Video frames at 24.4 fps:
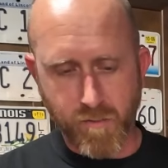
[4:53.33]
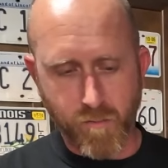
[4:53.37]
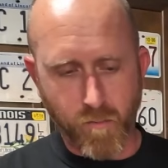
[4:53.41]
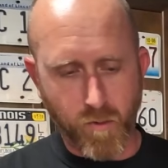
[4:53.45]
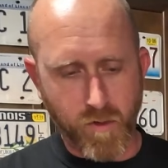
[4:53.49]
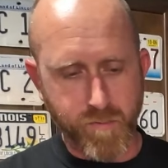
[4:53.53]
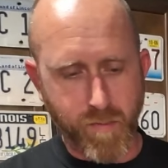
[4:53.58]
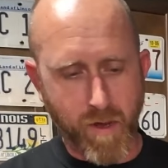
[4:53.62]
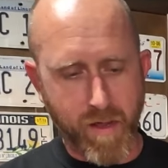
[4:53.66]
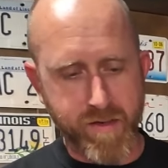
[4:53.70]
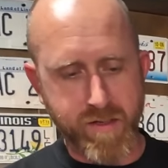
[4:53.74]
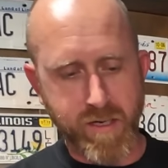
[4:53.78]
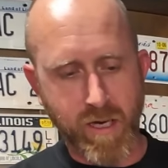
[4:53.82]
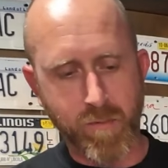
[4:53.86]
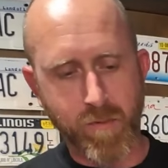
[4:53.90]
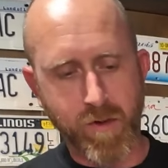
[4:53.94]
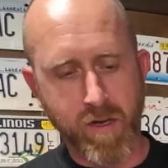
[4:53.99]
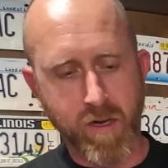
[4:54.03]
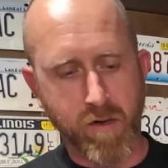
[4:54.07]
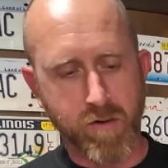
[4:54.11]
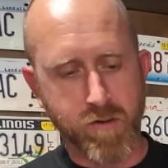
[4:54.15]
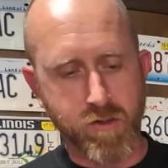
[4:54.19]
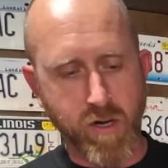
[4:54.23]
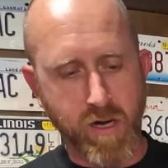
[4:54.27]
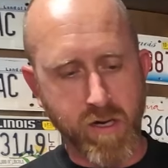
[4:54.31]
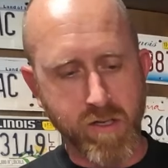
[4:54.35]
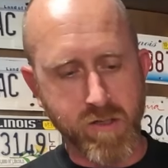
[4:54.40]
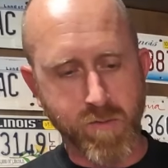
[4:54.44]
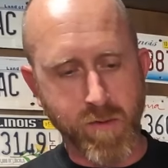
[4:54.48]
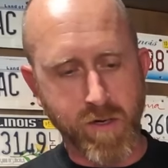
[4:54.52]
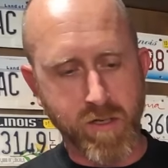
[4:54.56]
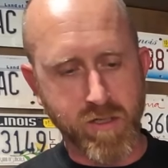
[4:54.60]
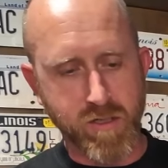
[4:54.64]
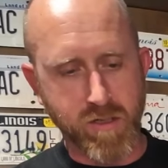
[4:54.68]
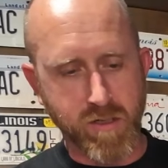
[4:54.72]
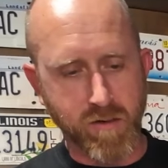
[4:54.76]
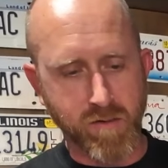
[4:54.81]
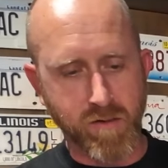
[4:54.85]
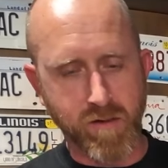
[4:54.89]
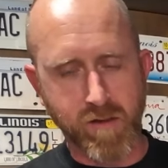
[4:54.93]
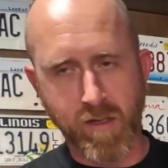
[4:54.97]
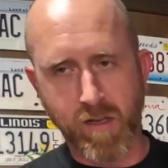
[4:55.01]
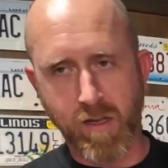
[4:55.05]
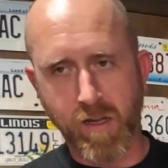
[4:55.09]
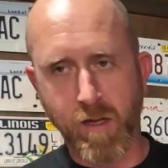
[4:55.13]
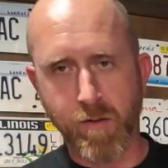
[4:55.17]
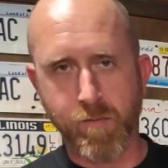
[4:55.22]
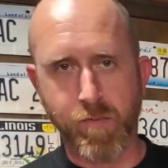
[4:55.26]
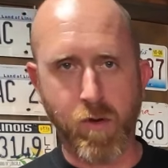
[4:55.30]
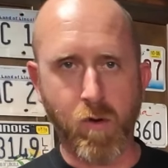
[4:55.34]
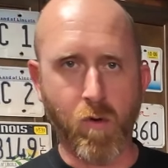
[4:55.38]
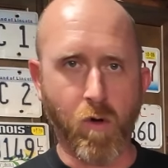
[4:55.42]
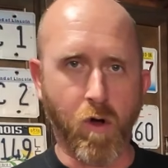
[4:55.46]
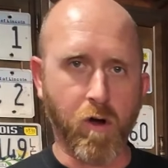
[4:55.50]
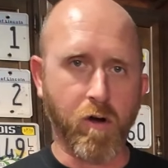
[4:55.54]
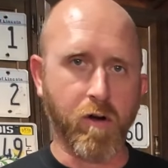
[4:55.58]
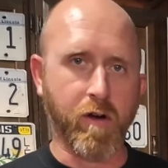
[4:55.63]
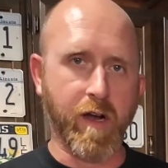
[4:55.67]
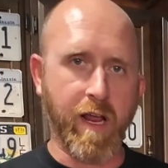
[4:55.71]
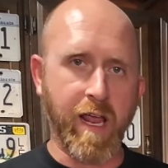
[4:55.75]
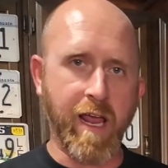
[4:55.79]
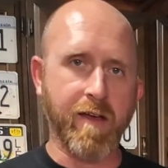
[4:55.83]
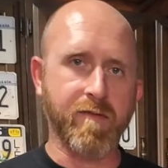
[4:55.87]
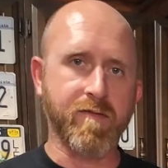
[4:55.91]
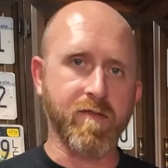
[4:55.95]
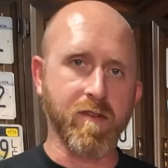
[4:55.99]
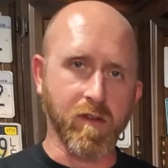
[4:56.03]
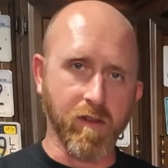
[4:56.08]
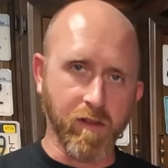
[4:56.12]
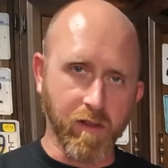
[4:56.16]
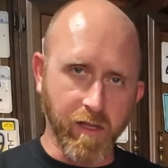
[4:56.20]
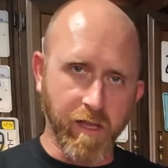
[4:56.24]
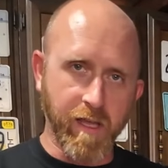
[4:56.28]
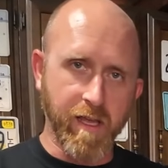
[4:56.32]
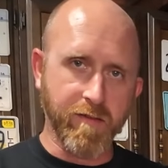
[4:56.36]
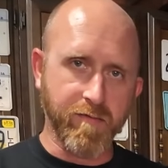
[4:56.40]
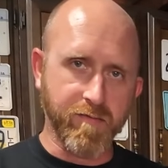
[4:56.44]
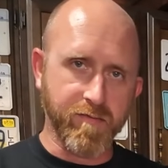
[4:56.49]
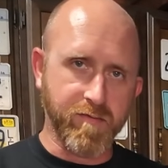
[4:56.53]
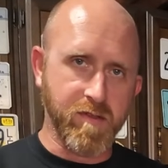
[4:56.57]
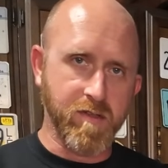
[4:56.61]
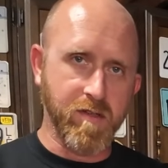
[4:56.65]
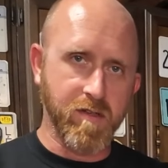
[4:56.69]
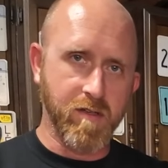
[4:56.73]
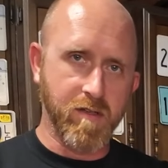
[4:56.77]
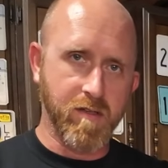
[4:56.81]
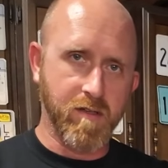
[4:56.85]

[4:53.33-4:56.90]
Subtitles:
by the time you get your transmission and everything up, you are going to have to lift